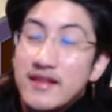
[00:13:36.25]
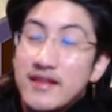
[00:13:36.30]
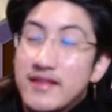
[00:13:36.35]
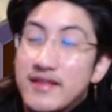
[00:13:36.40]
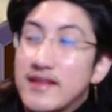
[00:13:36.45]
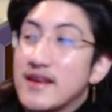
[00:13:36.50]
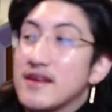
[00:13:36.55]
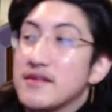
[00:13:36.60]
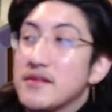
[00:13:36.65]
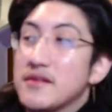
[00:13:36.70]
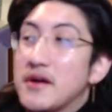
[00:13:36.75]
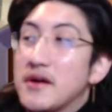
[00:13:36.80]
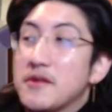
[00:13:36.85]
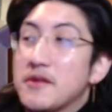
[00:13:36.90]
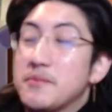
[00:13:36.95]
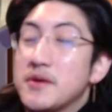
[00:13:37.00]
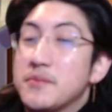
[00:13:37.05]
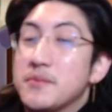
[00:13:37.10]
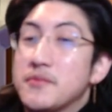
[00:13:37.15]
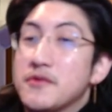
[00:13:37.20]
think a lot of
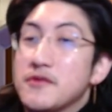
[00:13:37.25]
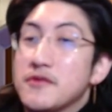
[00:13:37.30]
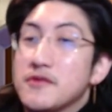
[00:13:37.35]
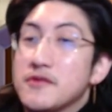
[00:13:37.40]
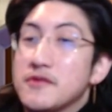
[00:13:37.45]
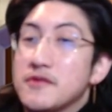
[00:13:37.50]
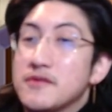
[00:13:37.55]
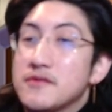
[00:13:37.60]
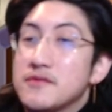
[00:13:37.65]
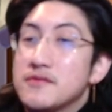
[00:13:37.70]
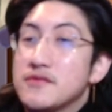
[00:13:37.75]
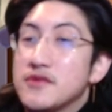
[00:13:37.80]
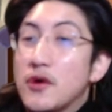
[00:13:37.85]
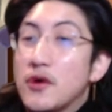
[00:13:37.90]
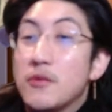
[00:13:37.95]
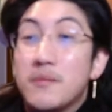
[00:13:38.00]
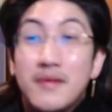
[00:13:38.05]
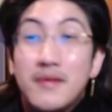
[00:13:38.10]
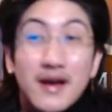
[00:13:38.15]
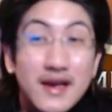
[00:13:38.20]
people
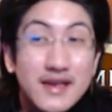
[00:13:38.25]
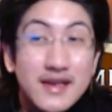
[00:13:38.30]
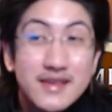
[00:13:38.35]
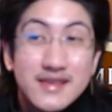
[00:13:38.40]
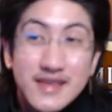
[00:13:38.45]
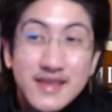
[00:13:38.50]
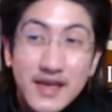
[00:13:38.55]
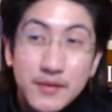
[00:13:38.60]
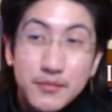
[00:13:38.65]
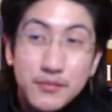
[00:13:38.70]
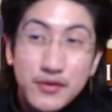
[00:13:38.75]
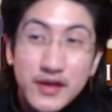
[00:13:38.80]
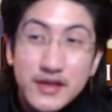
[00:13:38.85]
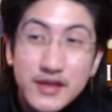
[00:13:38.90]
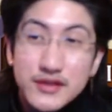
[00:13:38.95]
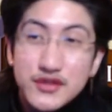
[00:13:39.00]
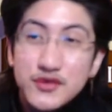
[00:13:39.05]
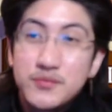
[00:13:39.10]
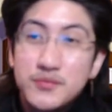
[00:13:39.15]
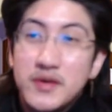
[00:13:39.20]
don't mind
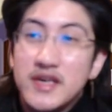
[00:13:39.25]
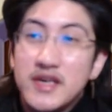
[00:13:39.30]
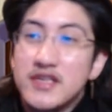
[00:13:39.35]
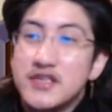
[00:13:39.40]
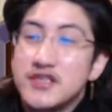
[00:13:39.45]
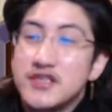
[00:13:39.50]
Daybreak too much.